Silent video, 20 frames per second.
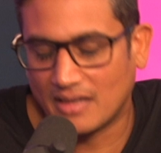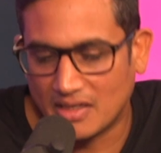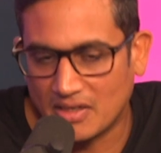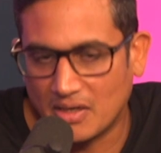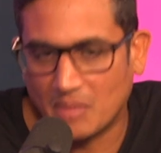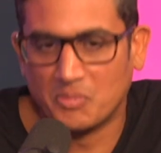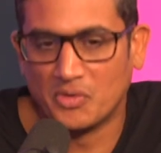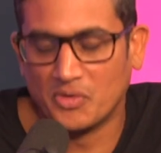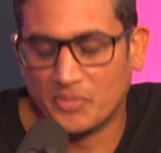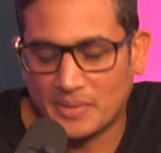a
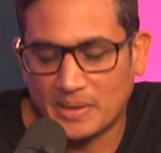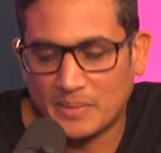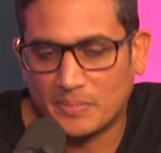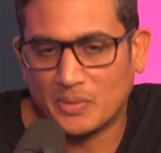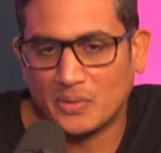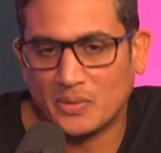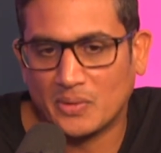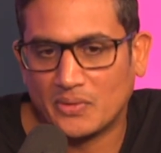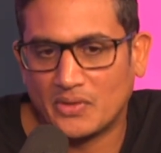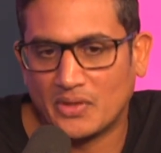number of
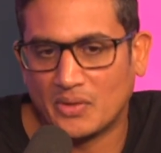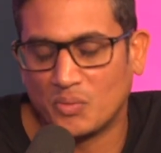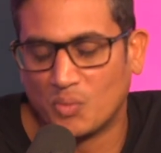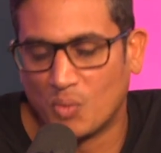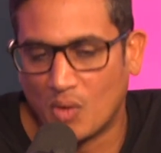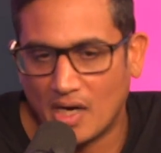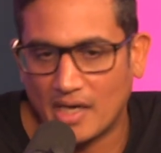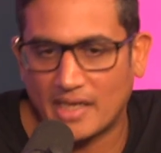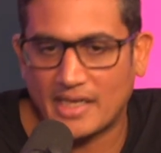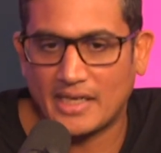people that
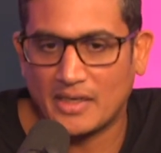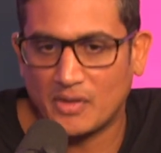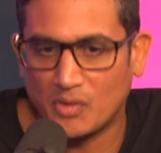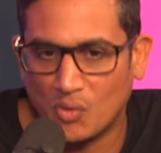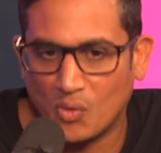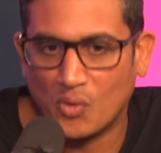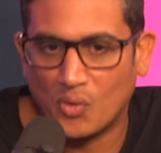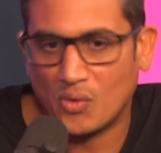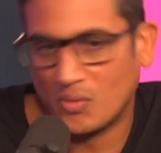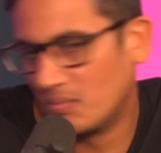work in
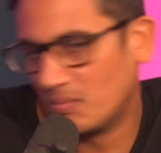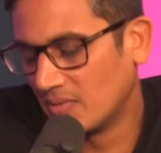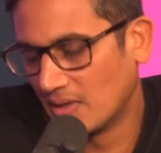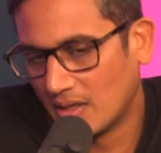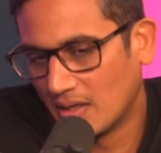or